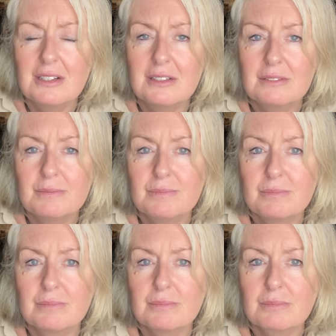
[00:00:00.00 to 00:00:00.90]

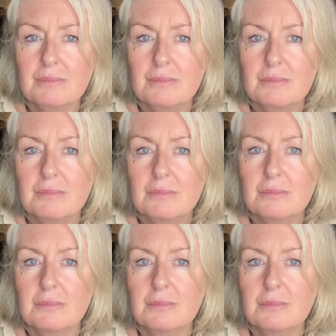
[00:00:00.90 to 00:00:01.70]
(silence)